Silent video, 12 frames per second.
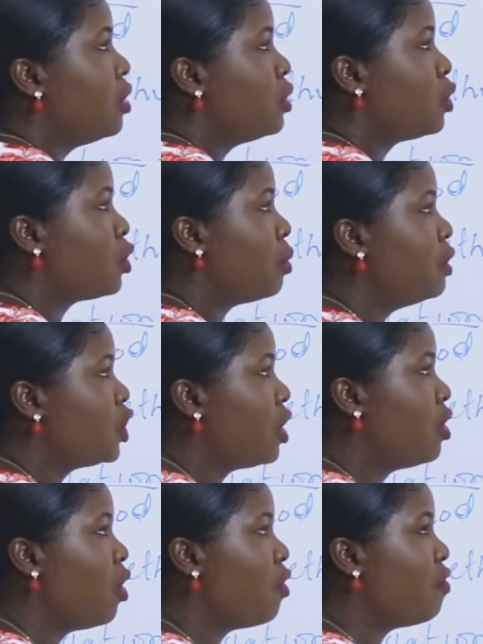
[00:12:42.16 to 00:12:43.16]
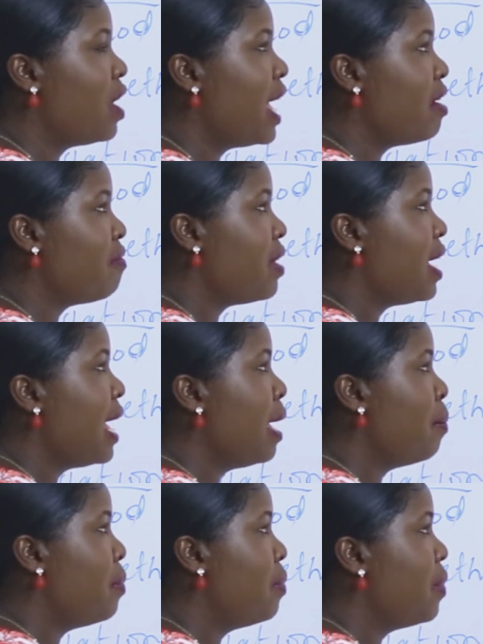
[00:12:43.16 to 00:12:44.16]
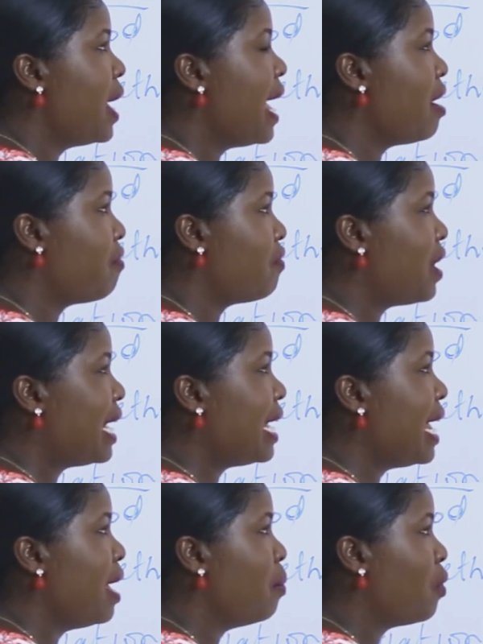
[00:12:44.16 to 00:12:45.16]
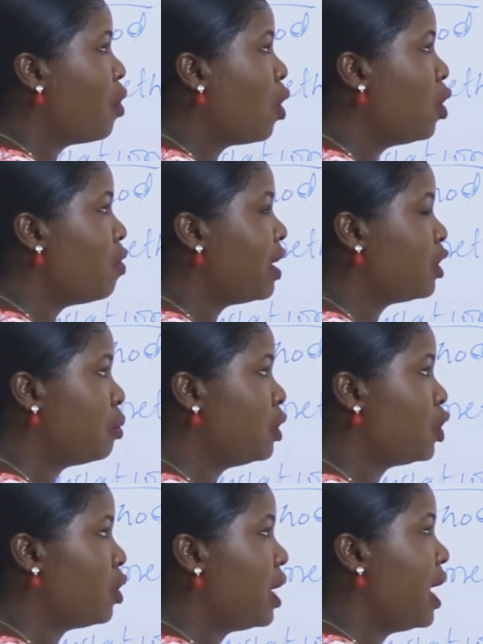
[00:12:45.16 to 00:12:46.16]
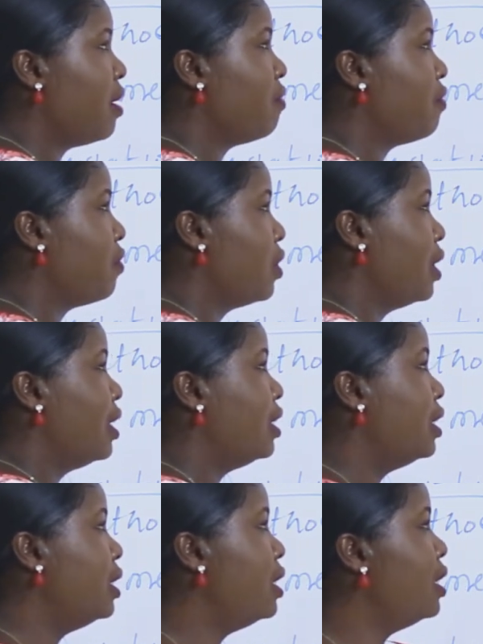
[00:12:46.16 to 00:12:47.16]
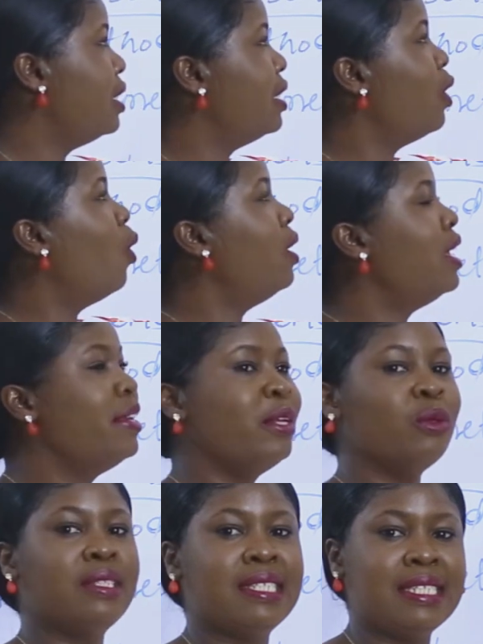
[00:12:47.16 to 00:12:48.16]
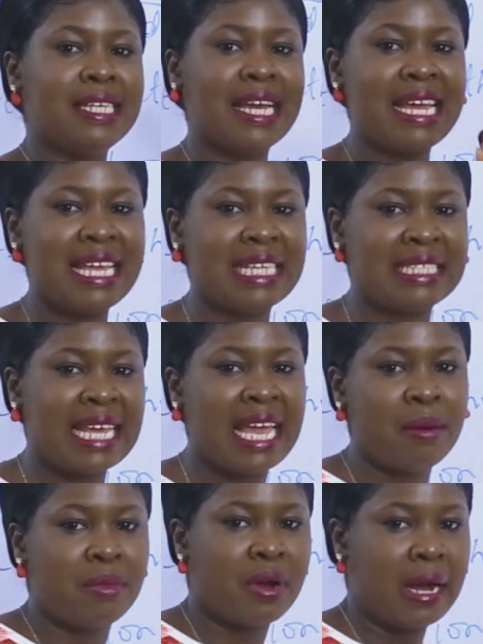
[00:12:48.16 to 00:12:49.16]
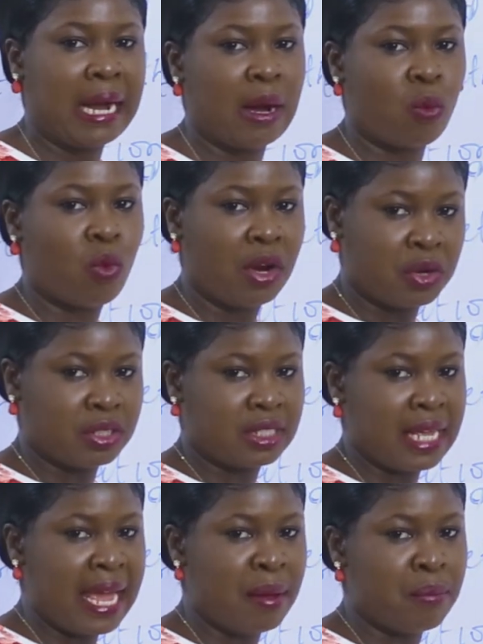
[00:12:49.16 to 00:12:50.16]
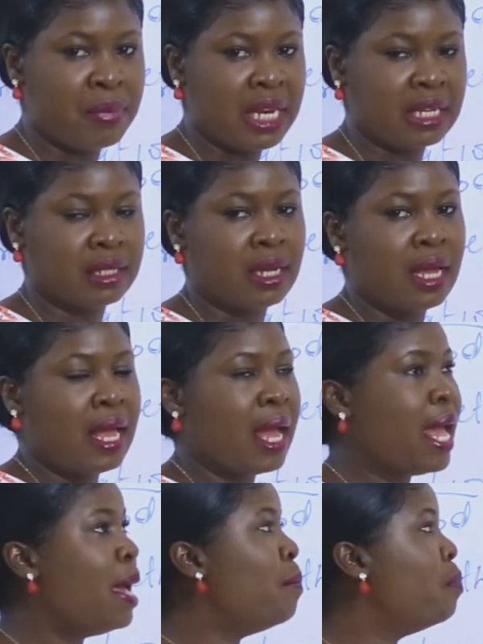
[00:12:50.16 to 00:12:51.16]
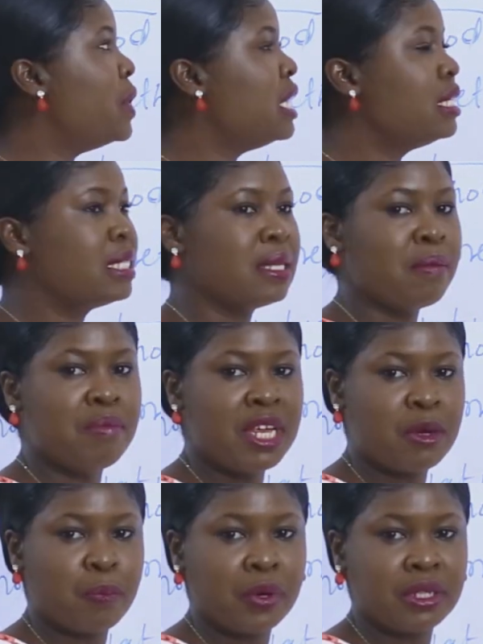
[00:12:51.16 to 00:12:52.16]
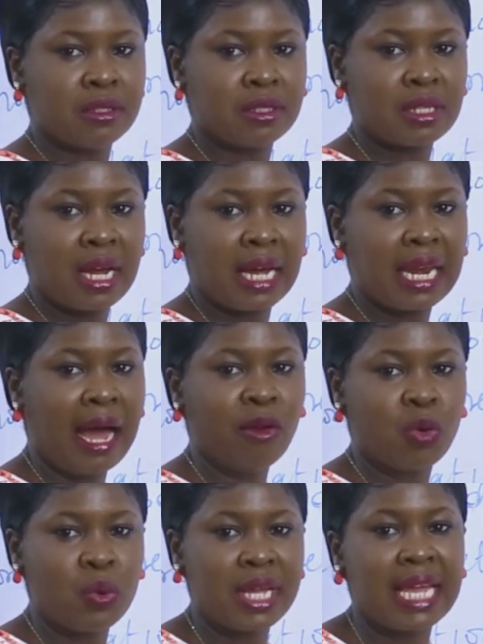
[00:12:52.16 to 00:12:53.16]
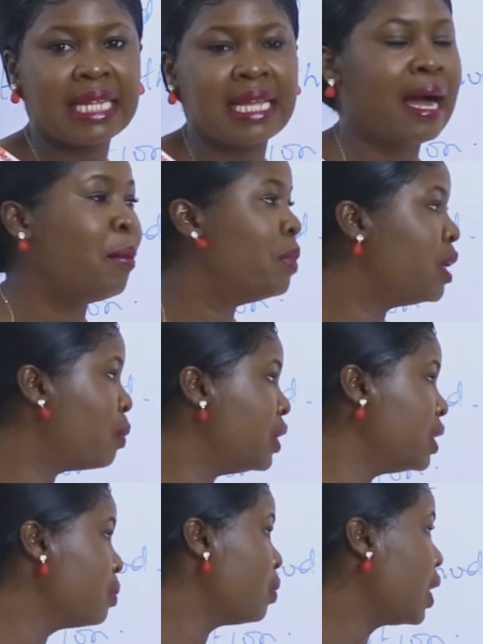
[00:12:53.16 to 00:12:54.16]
Summation of f and m all over summation f. The only new thing here is m. And what does m mean? M means midpoint. And how do we get our midpoint?